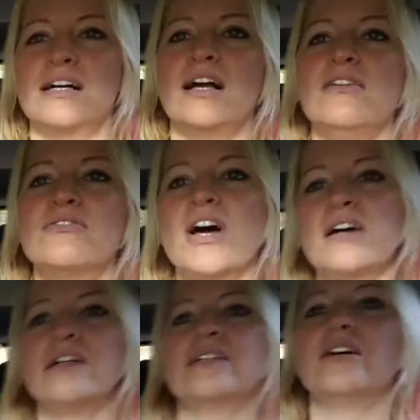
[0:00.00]
if not,
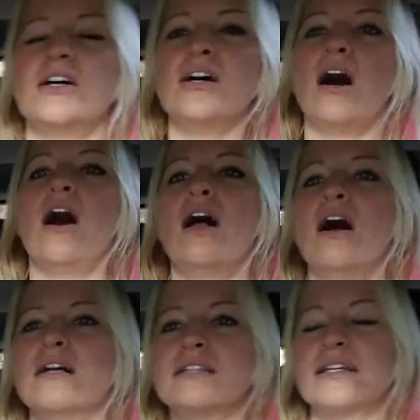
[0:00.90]

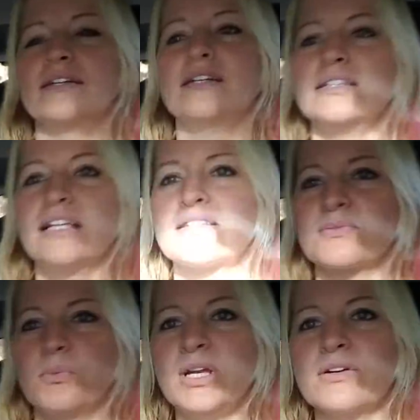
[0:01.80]
like, it's
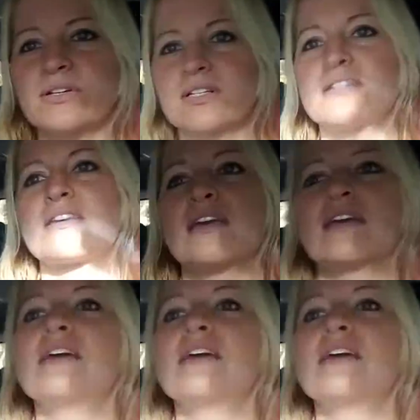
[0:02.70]
weird. It's like